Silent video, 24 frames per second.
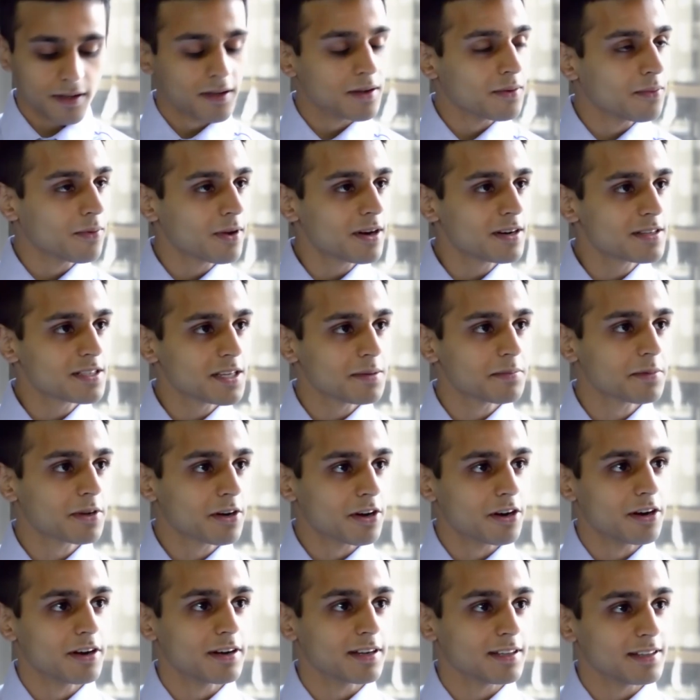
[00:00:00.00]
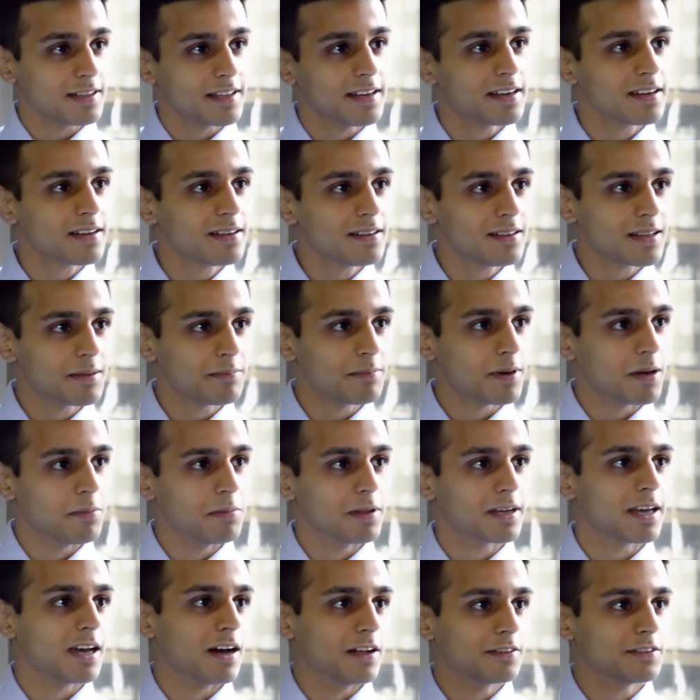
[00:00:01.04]
What are some current clinical and
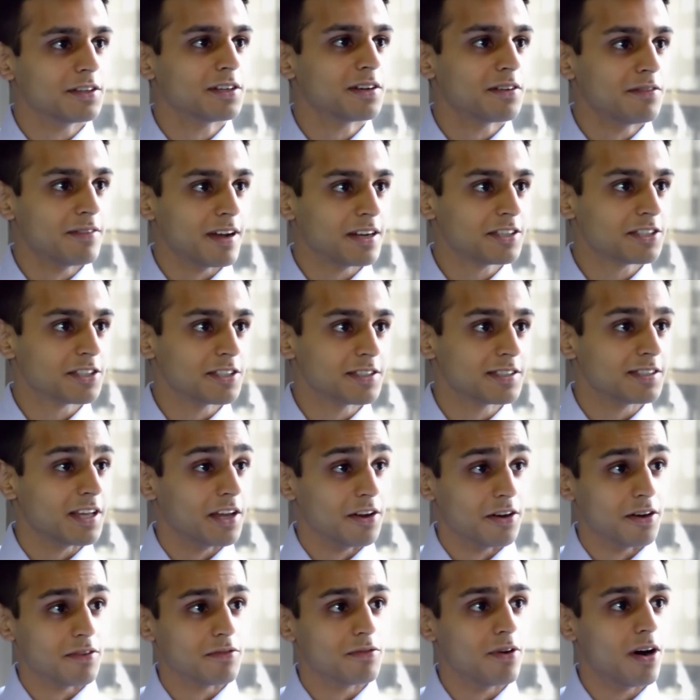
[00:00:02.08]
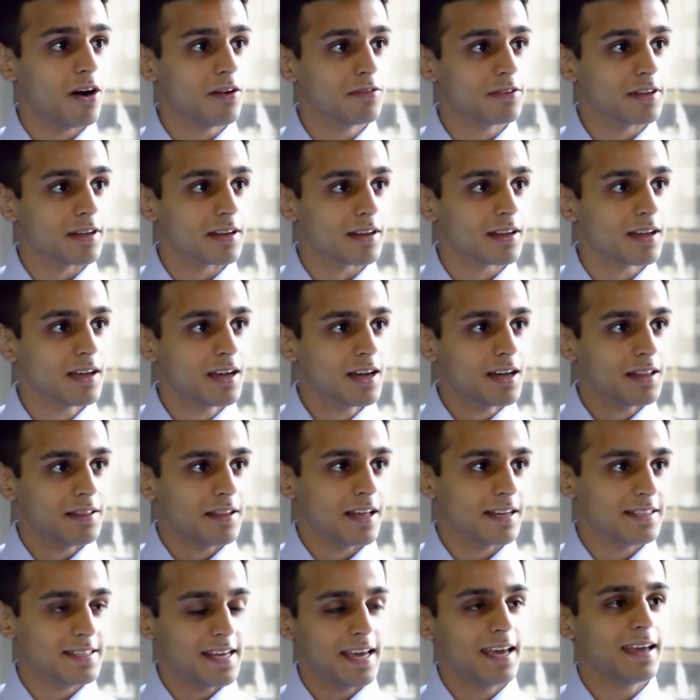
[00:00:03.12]
public health interventions that you're involved in
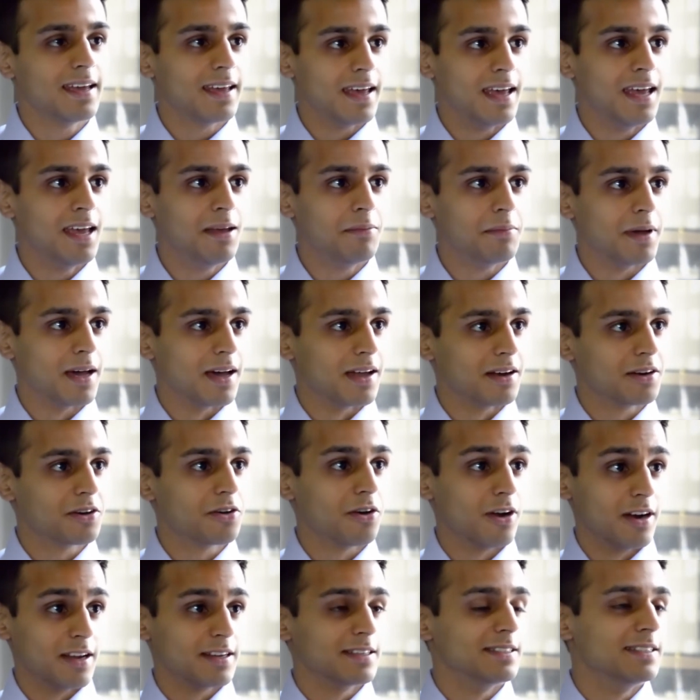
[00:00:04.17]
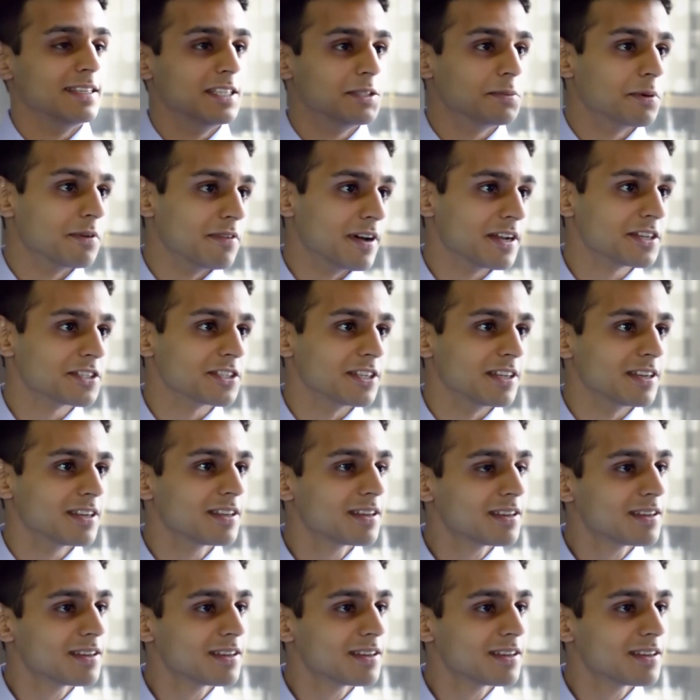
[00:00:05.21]
that take aim at chronic disease prevention?